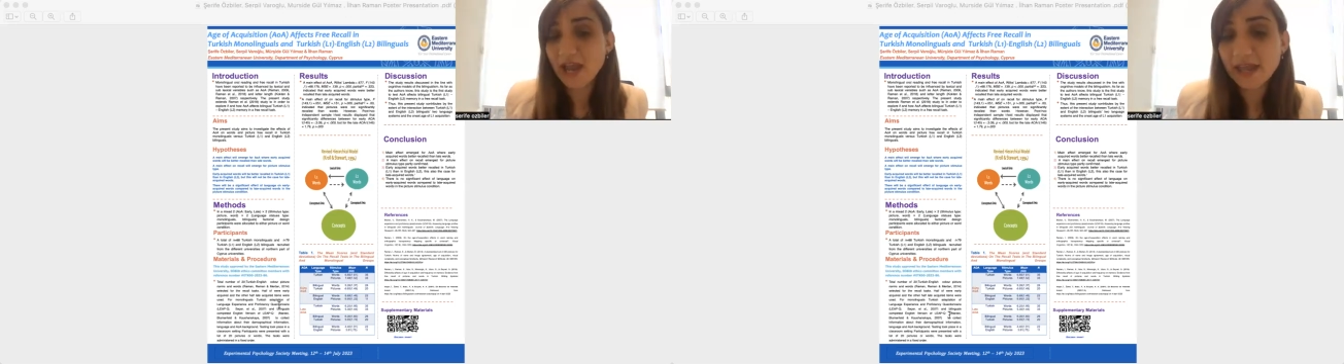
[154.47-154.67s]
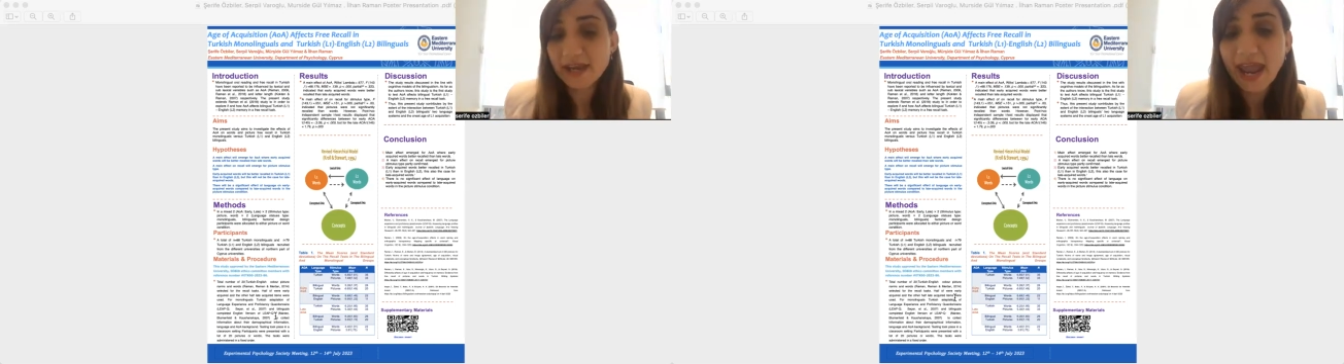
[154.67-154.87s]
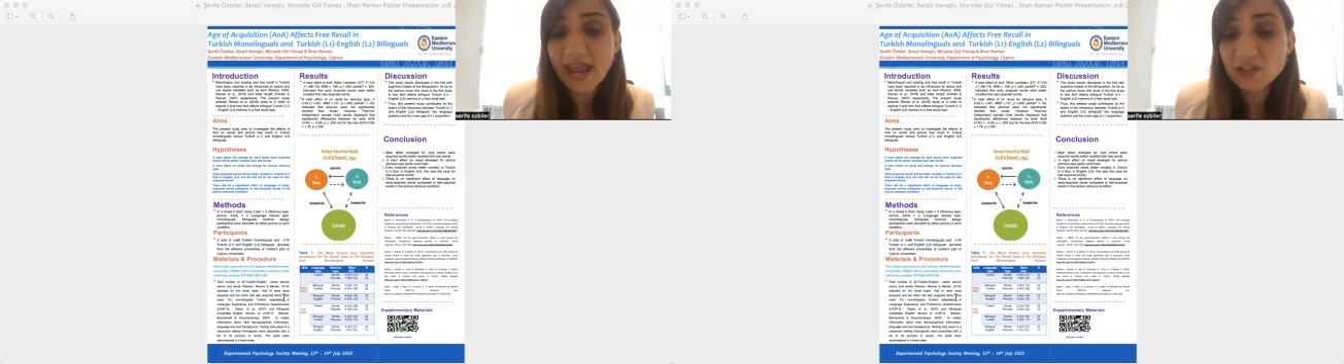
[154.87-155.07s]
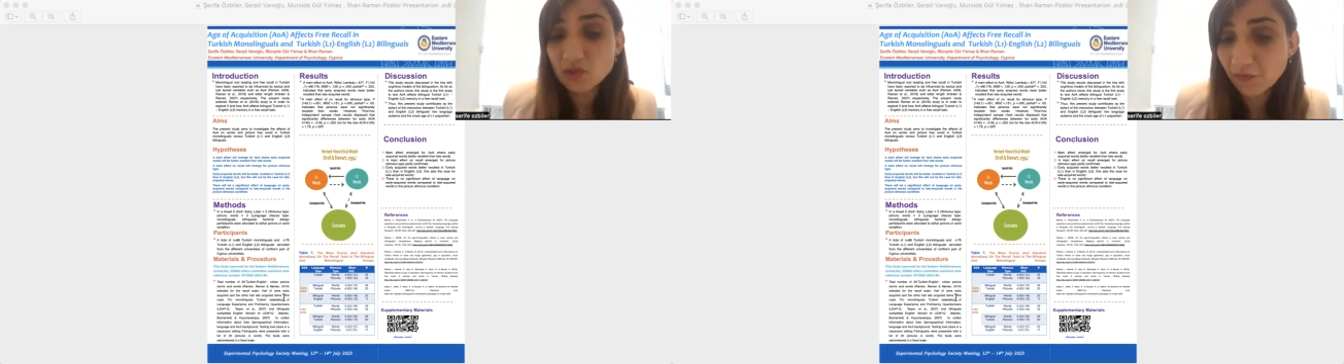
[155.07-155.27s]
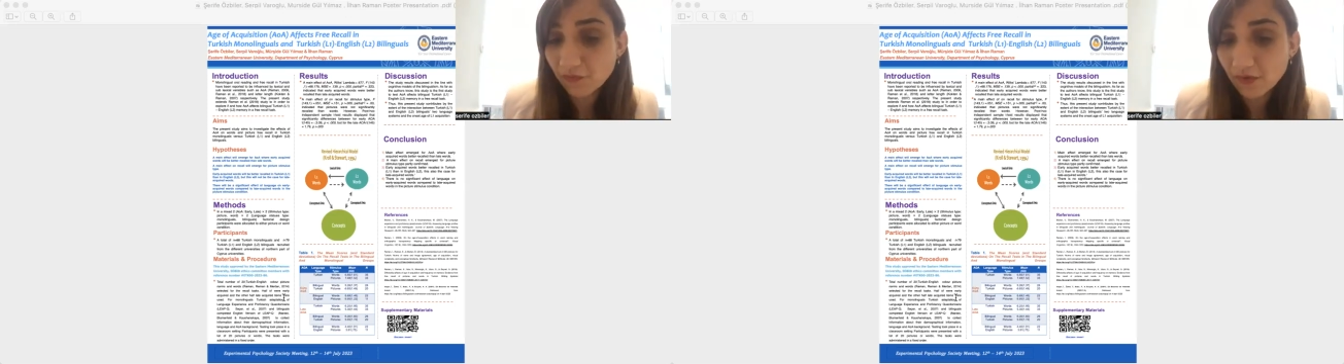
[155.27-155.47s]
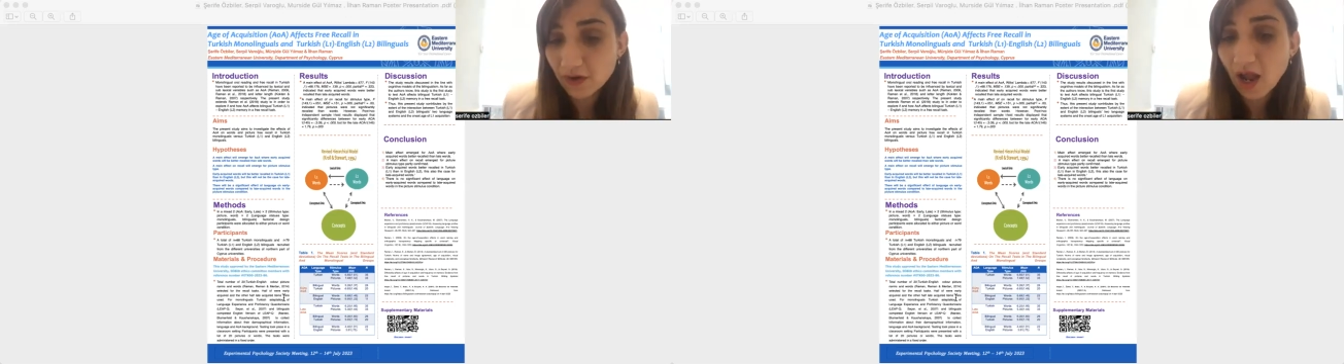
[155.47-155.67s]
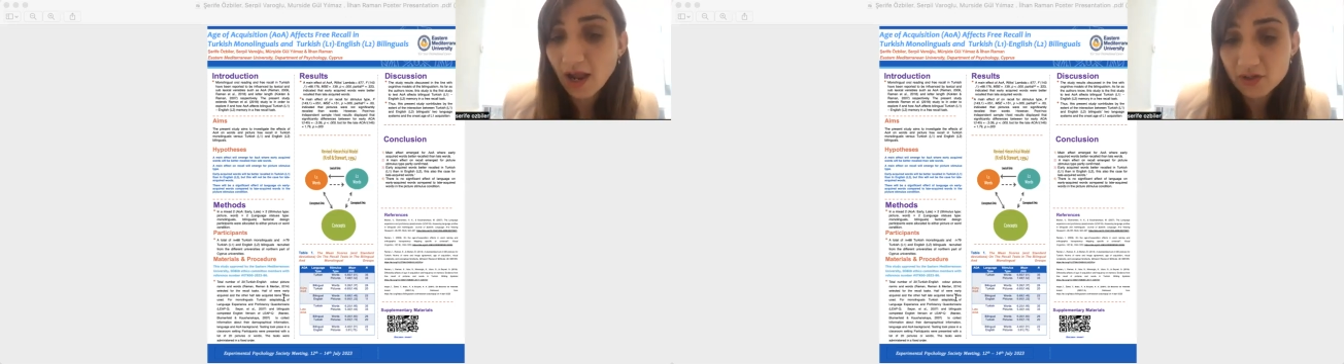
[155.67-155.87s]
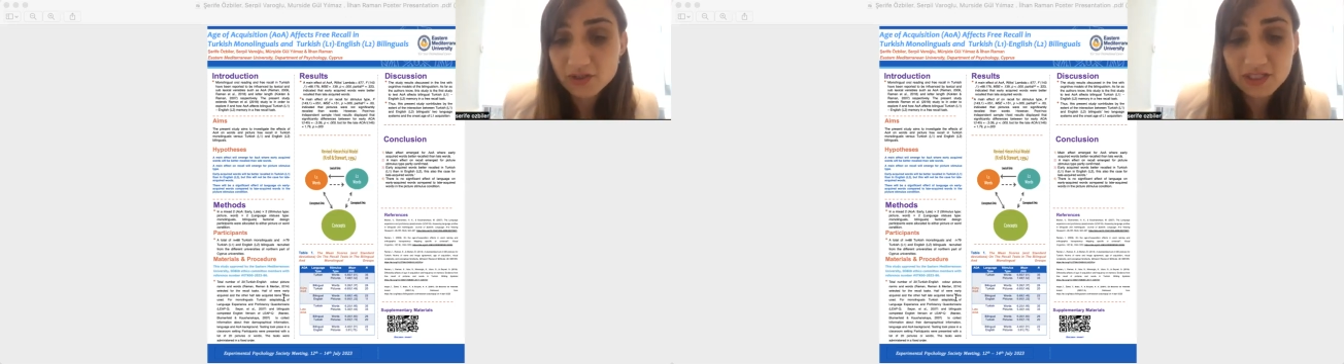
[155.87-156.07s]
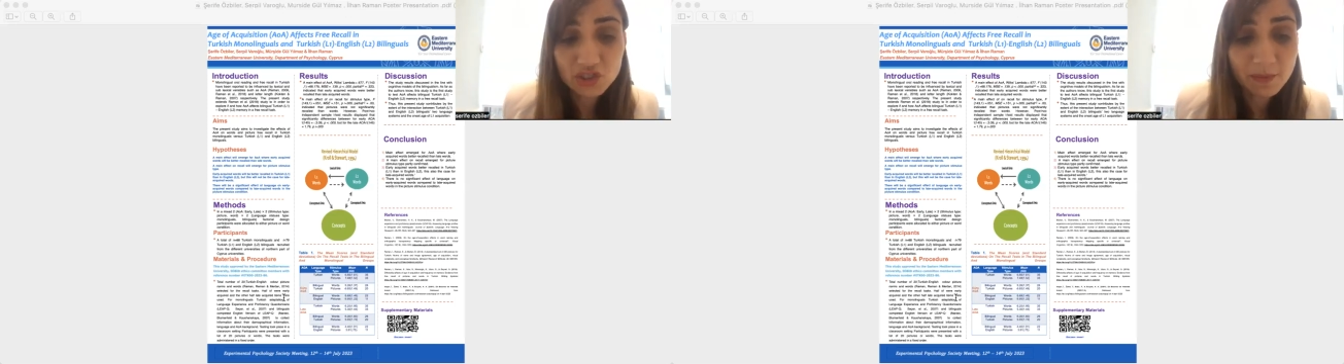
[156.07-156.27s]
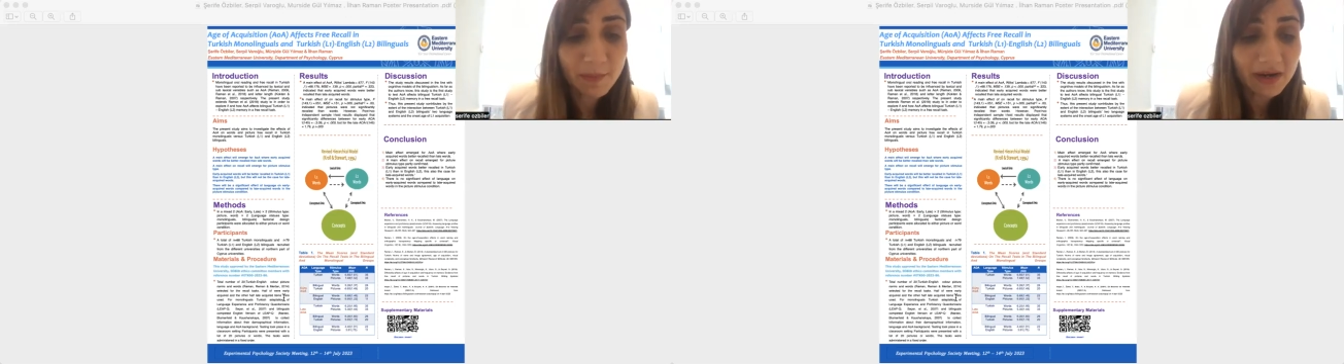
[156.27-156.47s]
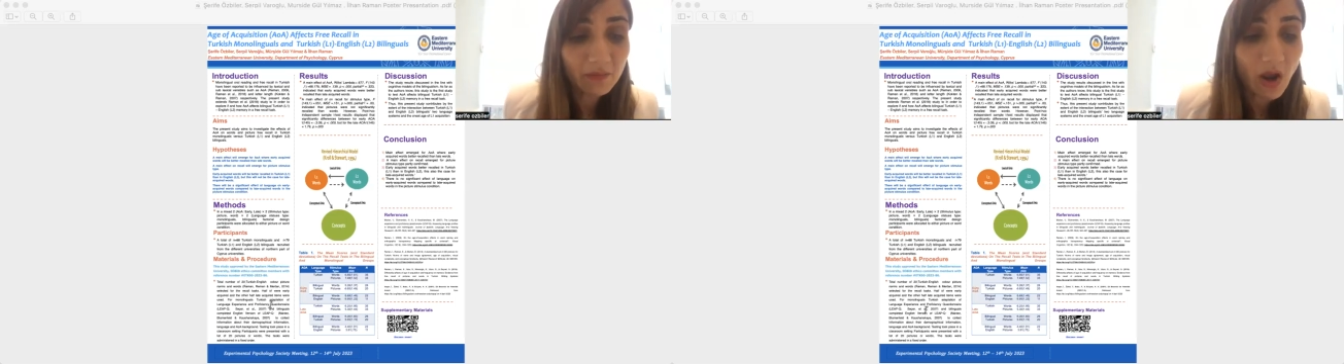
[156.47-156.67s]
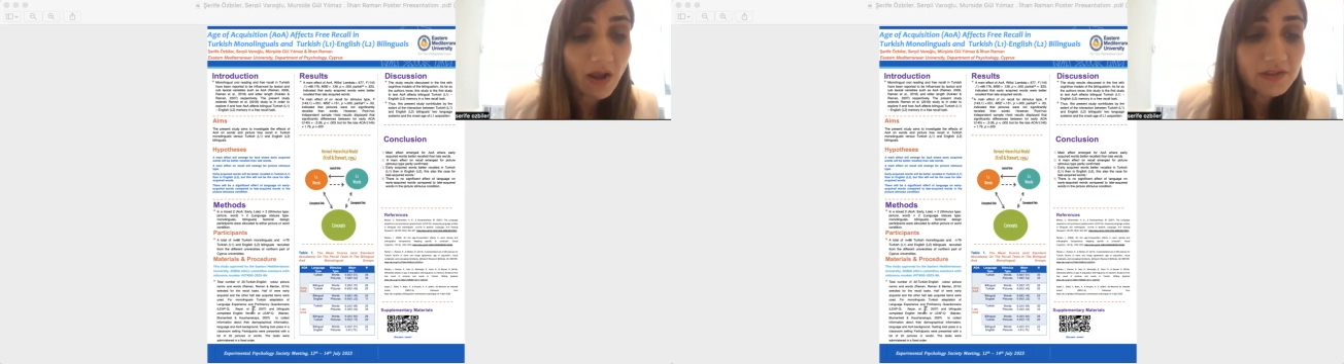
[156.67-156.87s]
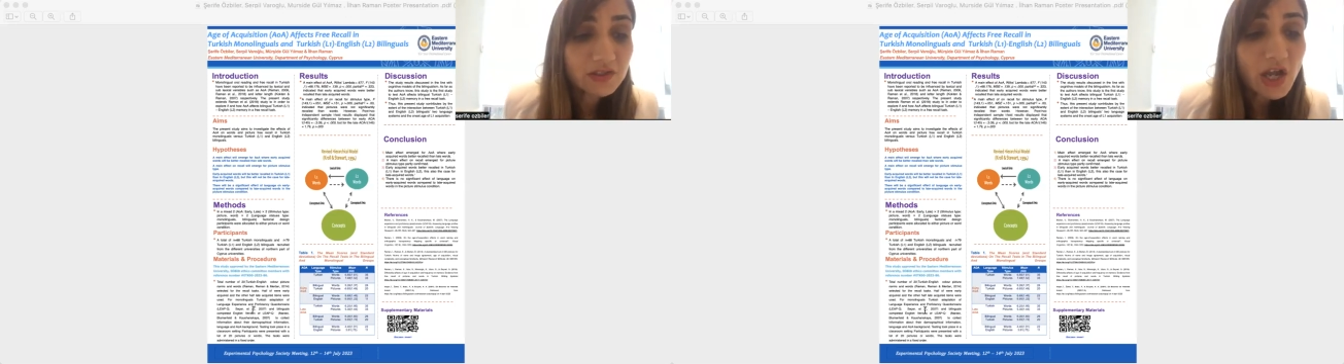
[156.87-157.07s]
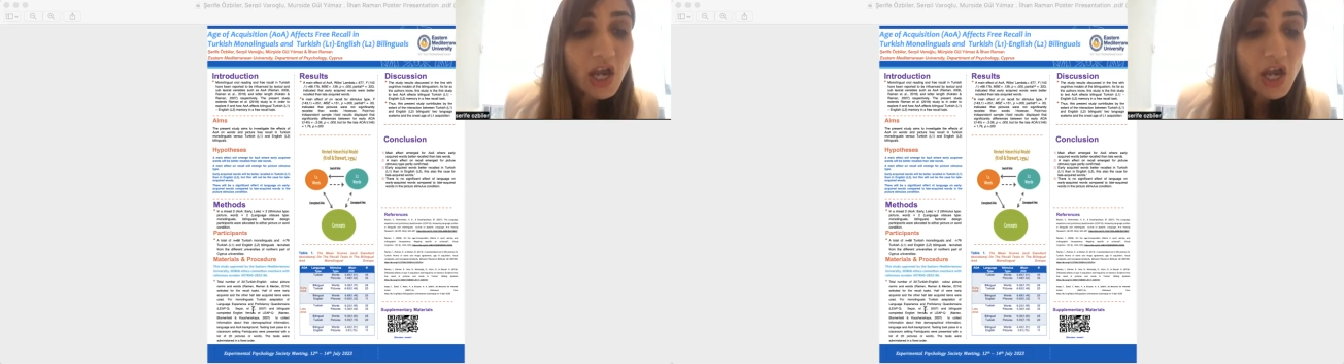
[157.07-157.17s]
and age of acquisition background.